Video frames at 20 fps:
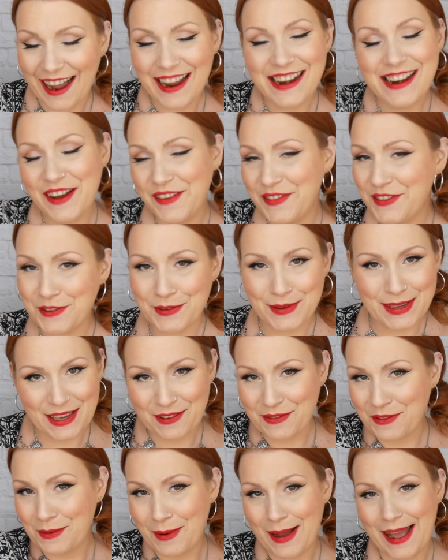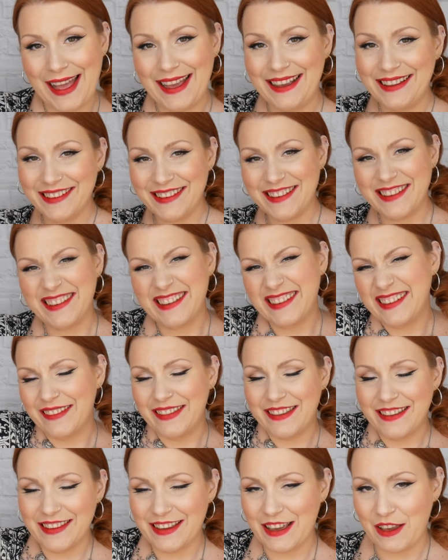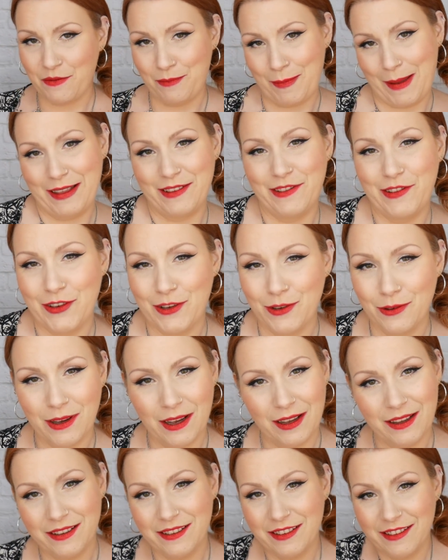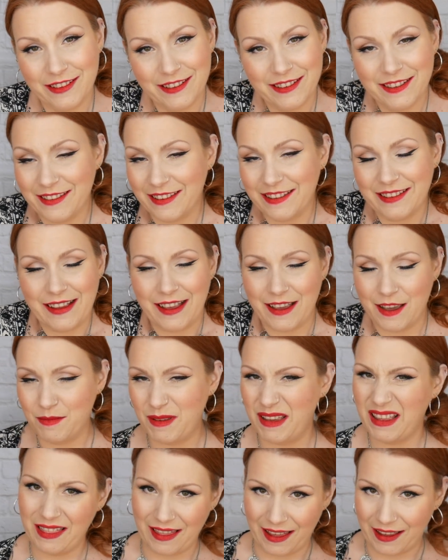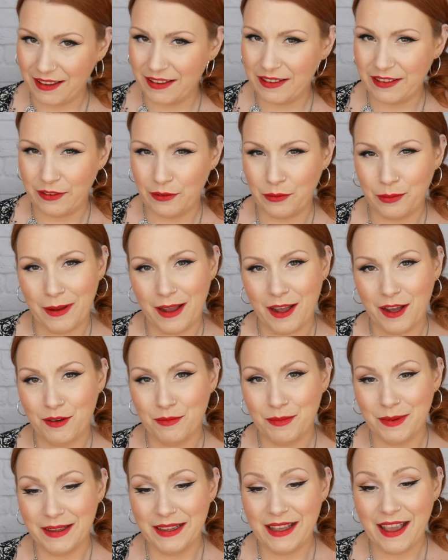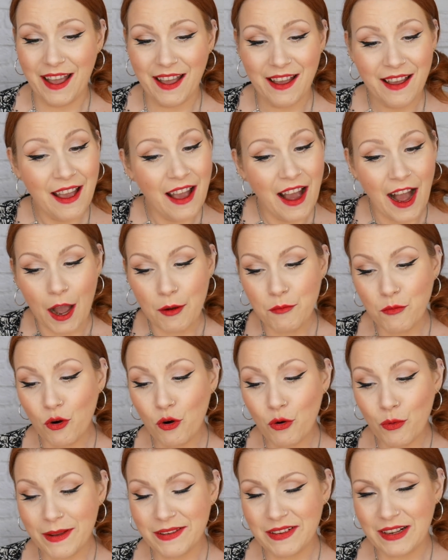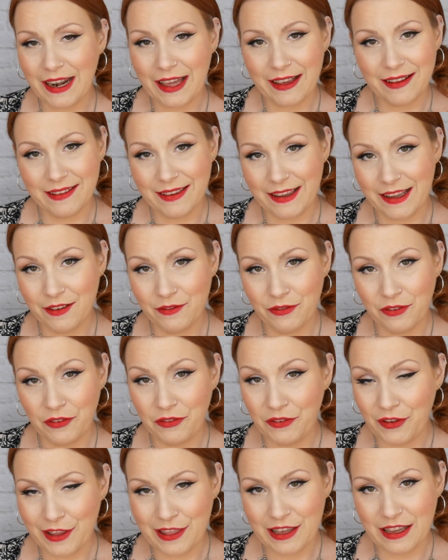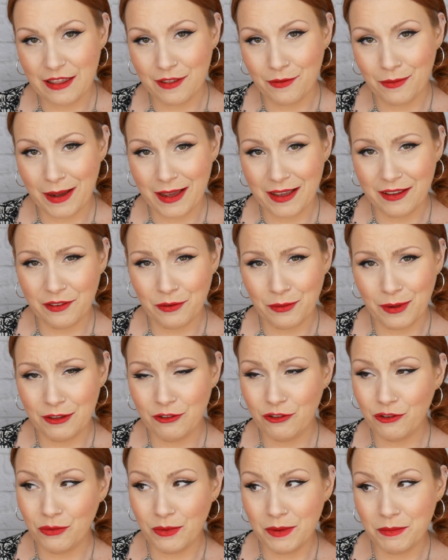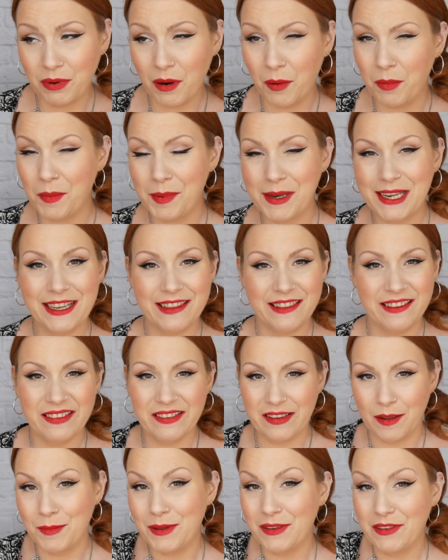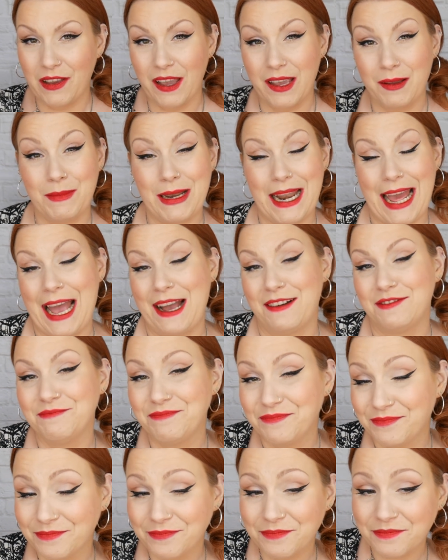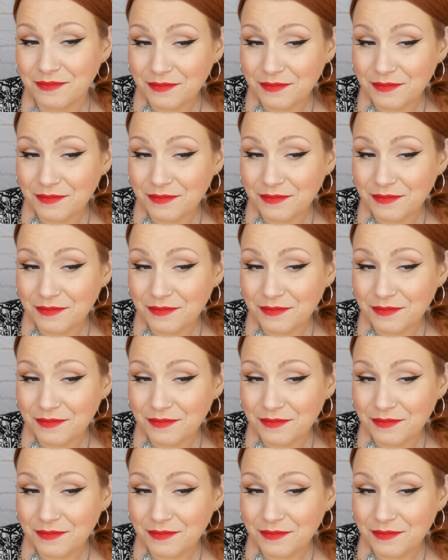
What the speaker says: I love doing giveaways. It's just something to give back to you guys, just to say a big thanks as well. But, yeah, I'm always collecting for further giveaways, so I'll do one probably in the summertime now.